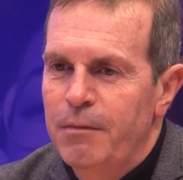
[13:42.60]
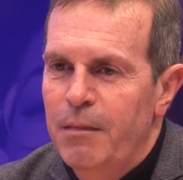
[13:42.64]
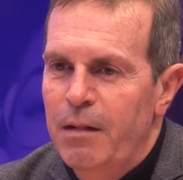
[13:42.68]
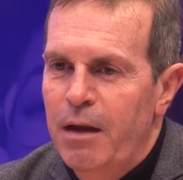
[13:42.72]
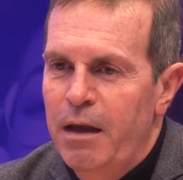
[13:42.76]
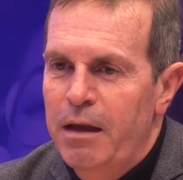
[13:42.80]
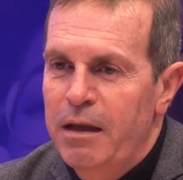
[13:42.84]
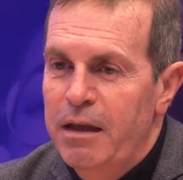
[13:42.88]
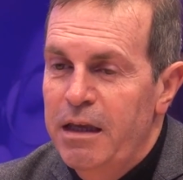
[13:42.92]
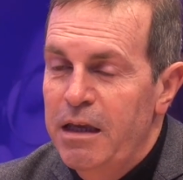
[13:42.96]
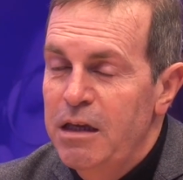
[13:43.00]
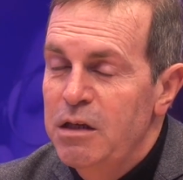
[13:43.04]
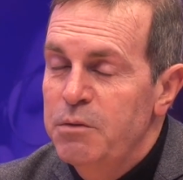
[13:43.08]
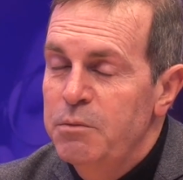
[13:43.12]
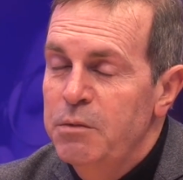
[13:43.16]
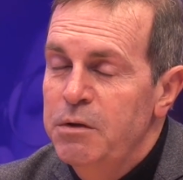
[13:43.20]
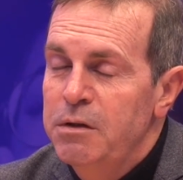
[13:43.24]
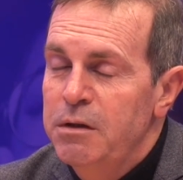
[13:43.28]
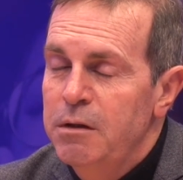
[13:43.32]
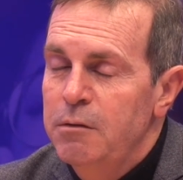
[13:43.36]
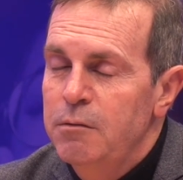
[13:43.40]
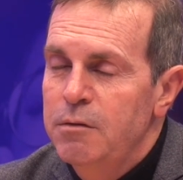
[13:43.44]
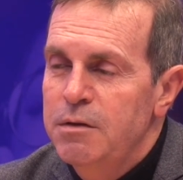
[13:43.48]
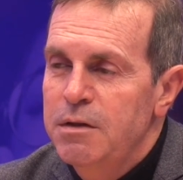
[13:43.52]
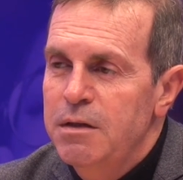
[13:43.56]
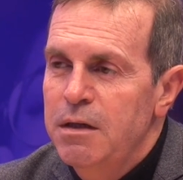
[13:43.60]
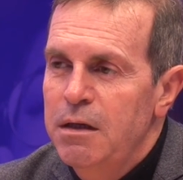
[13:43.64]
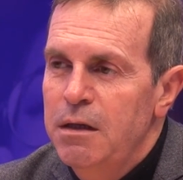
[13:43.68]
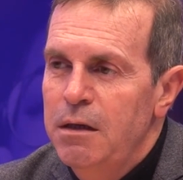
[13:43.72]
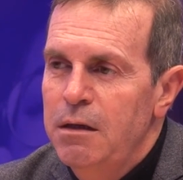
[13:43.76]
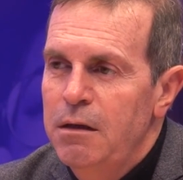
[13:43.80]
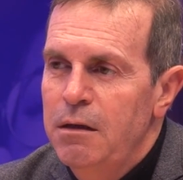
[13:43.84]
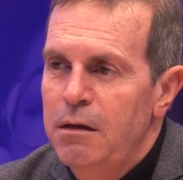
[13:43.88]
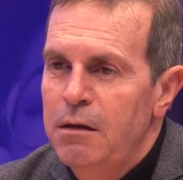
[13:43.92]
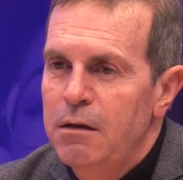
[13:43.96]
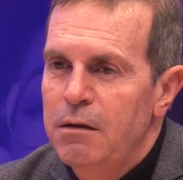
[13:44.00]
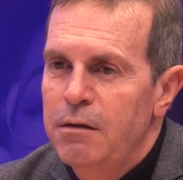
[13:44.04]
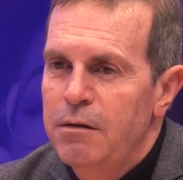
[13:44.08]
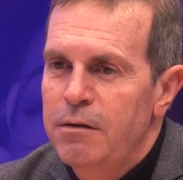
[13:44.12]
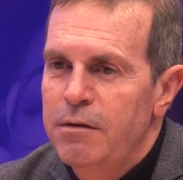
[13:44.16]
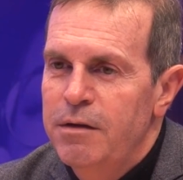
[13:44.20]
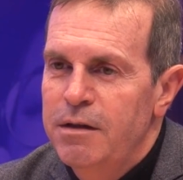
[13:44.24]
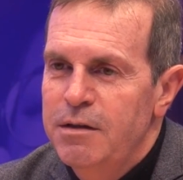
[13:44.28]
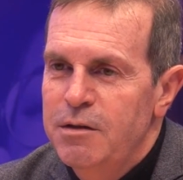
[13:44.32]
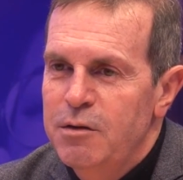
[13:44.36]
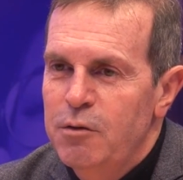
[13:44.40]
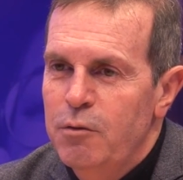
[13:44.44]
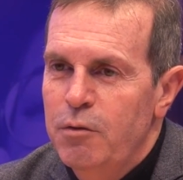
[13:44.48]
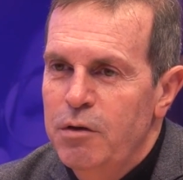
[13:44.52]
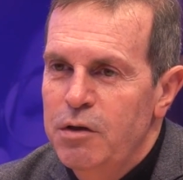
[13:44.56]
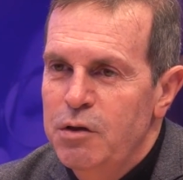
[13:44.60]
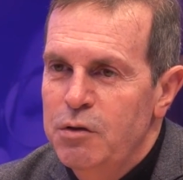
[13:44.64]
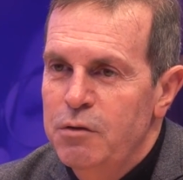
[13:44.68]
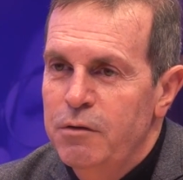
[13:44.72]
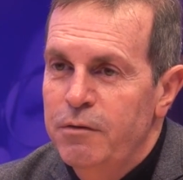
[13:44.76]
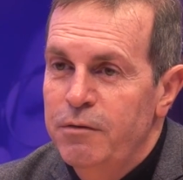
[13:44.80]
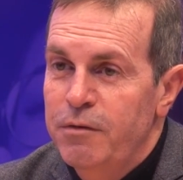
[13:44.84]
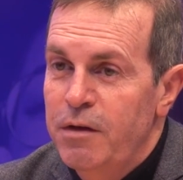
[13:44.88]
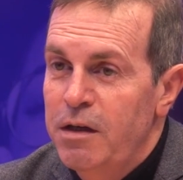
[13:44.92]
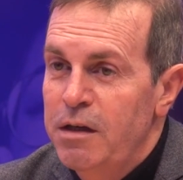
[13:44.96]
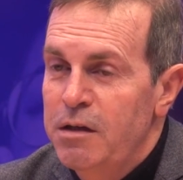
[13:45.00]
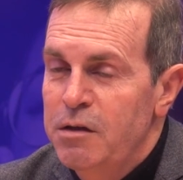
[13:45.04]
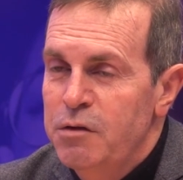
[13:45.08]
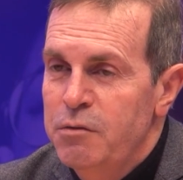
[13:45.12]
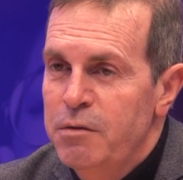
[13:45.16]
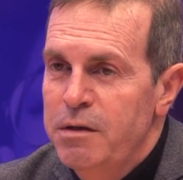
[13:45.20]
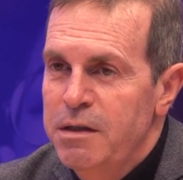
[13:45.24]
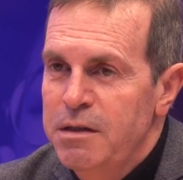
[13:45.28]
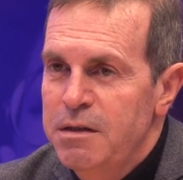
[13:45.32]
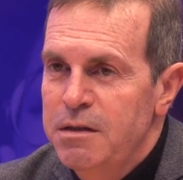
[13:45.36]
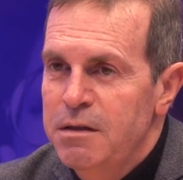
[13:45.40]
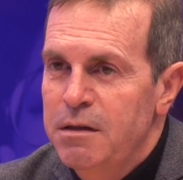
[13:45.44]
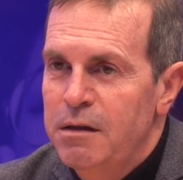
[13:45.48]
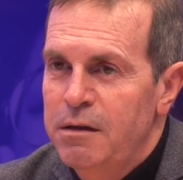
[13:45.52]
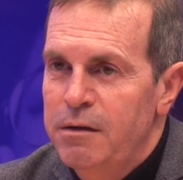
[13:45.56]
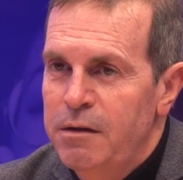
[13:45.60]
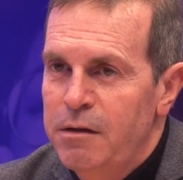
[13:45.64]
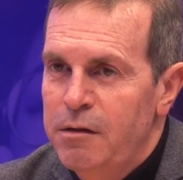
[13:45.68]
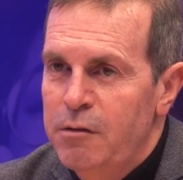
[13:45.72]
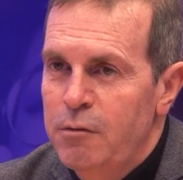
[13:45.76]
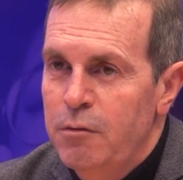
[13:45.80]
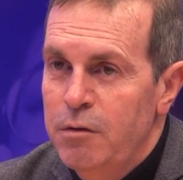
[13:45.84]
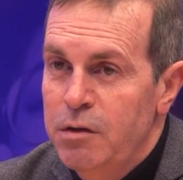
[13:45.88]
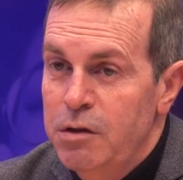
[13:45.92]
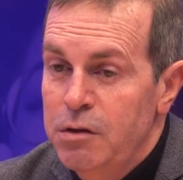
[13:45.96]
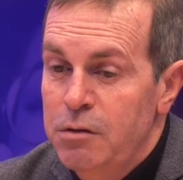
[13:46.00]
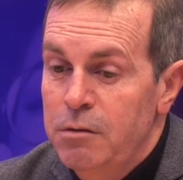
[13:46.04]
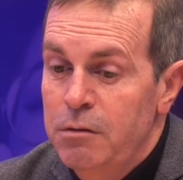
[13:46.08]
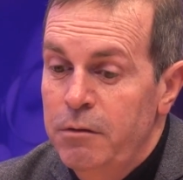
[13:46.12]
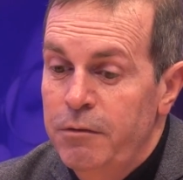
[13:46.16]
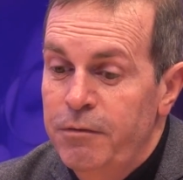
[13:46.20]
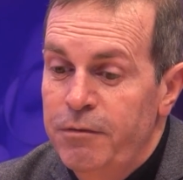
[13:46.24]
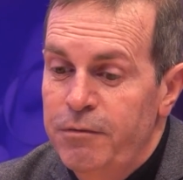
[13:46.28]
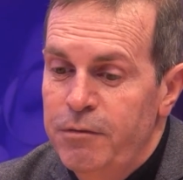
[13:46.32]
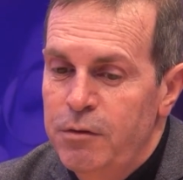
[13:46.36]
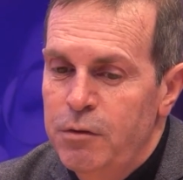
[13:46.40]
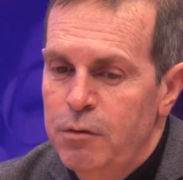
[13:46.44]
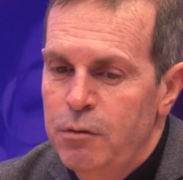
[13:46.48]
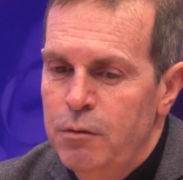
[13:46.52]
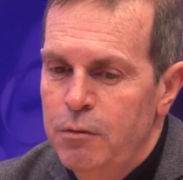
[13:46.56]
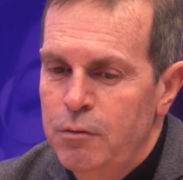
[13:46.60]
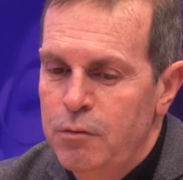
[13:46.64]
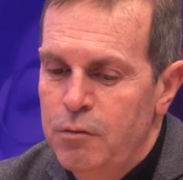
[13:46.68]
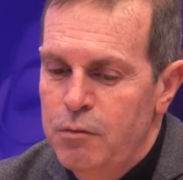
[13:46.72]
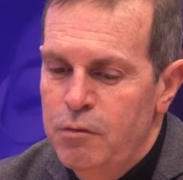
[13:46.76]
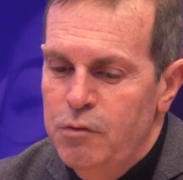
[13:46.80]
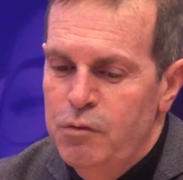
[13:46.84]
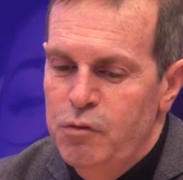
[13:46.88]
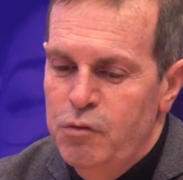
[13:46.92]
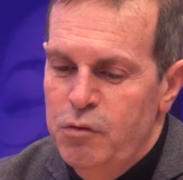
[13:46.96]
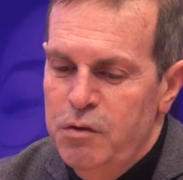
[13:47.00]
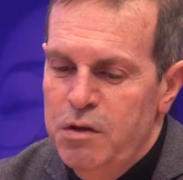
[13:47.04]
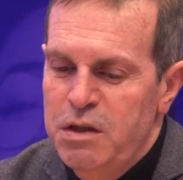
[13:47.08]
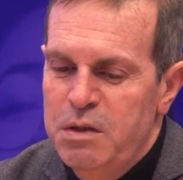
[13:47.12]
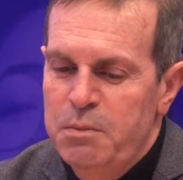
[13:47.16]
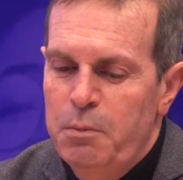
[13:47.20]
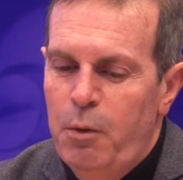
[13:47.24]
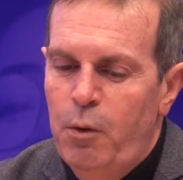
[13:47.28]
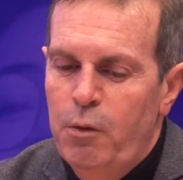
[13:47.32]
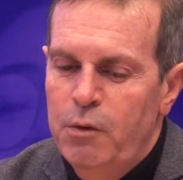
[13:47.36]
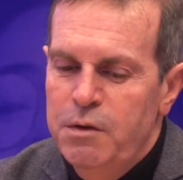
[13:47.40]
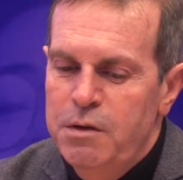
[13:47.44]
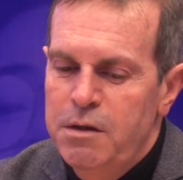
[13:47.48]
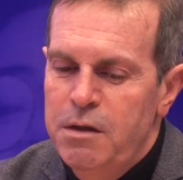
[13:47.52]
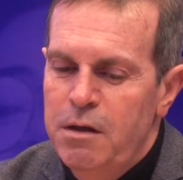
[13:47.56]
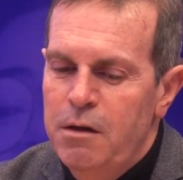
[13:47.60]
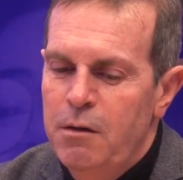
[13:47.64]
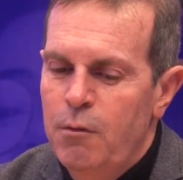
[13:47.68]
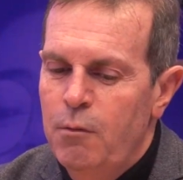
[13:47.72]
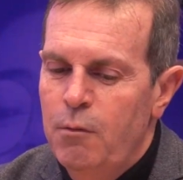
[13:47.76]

engagement, I would say. That's a question of interest and the question of, you know, transposing